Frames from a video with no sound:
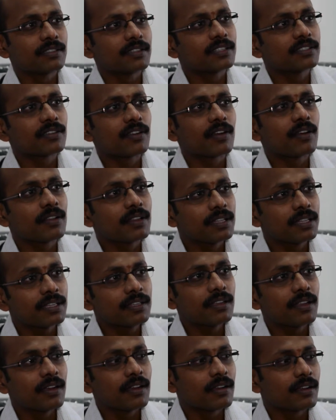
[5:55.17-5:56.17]
These are all
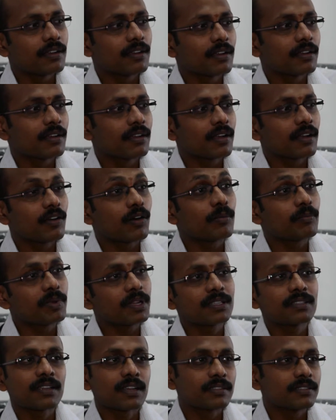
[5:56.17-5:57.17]
the
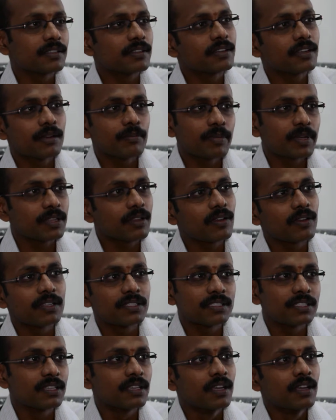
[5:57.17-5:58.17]
complex congenital
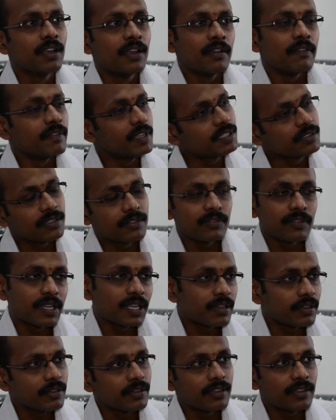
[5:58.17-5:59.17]
pathology which we
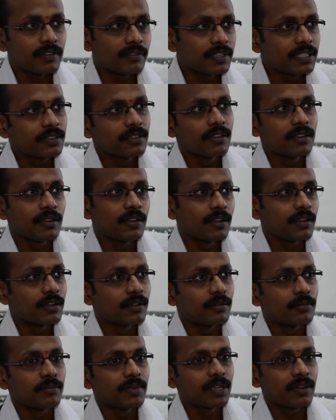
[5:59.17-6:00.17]
can deal
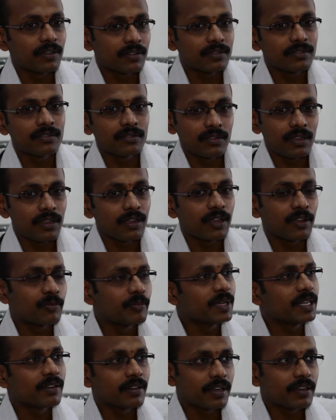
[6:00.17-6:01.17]
with because I have
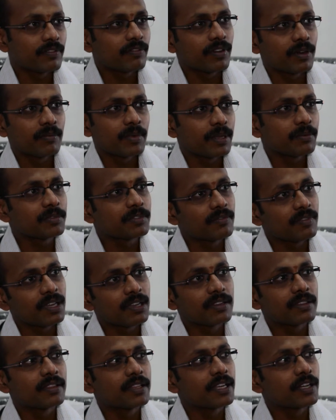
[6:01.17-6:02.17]
been trained from AIIMS,
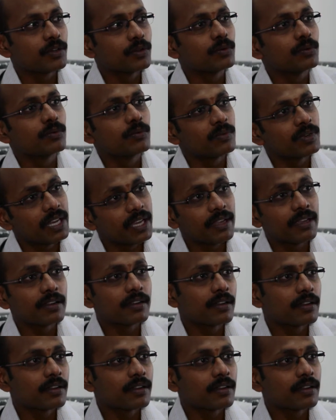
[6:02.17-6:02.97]
where they do day in